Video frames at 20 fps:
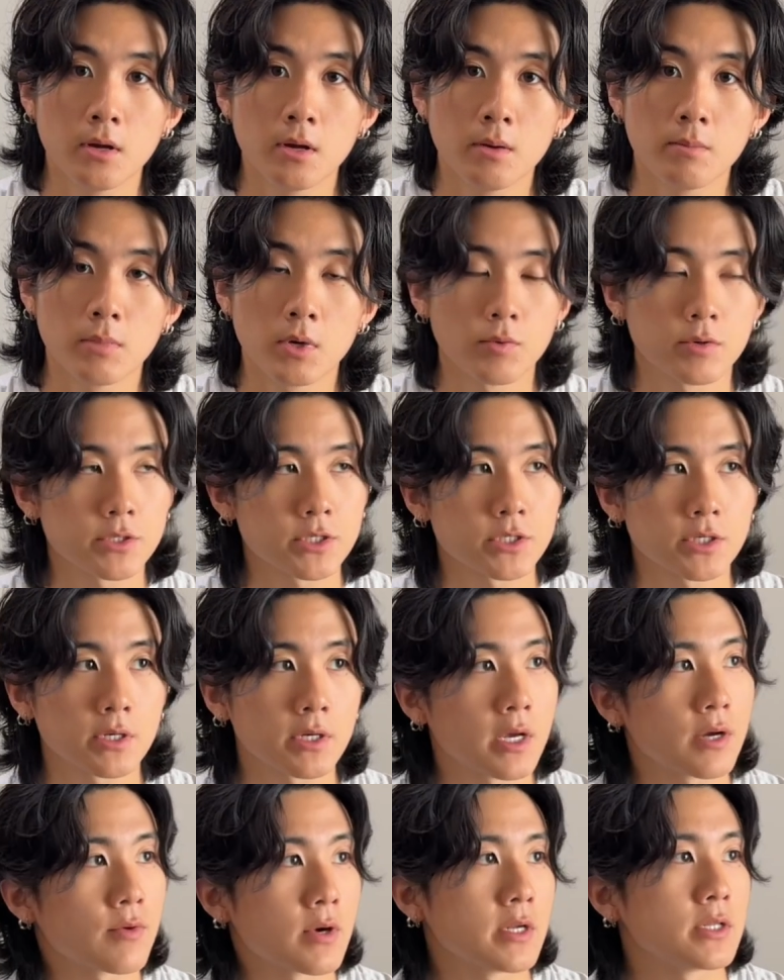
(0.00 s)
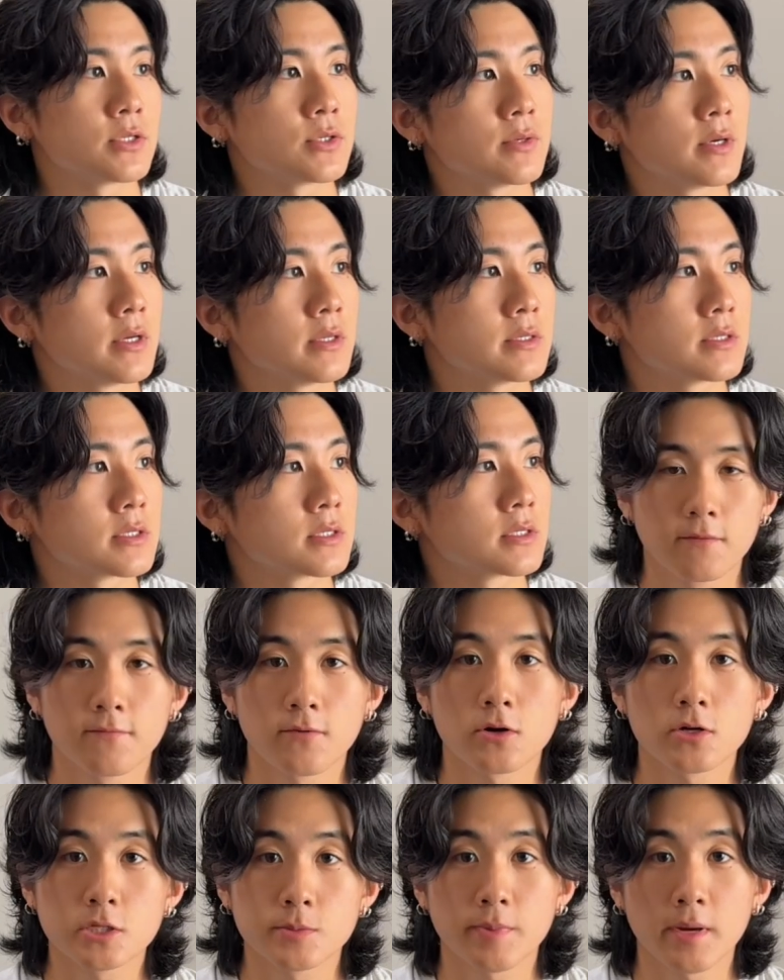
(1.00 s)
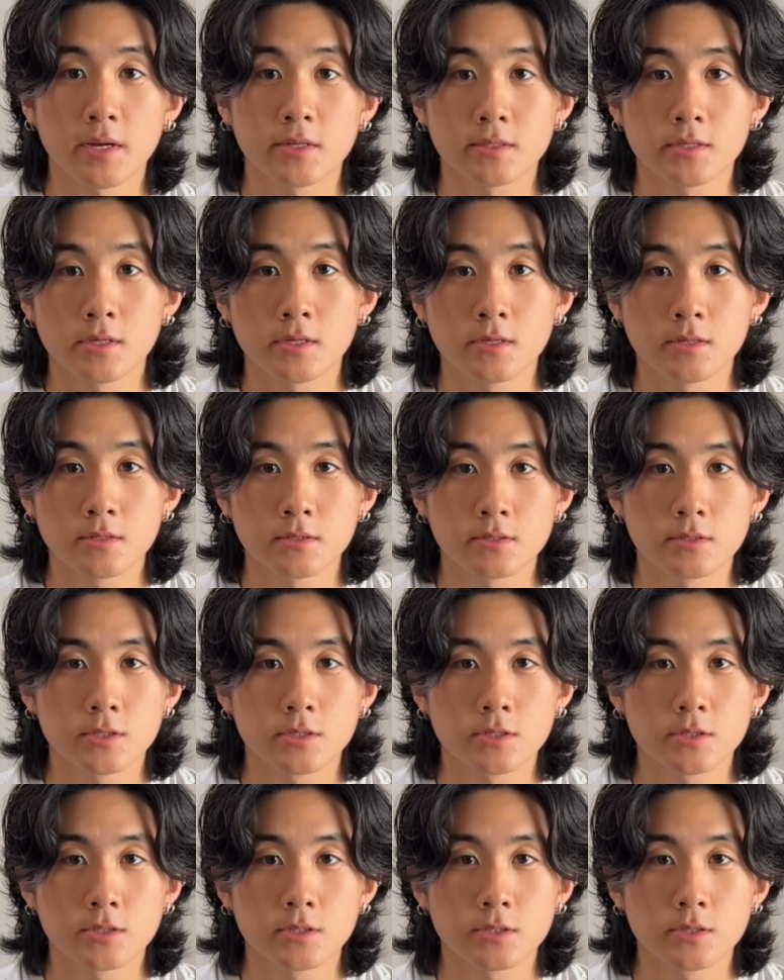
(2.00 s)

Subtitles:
But we're just gonna get right into it. First band tee,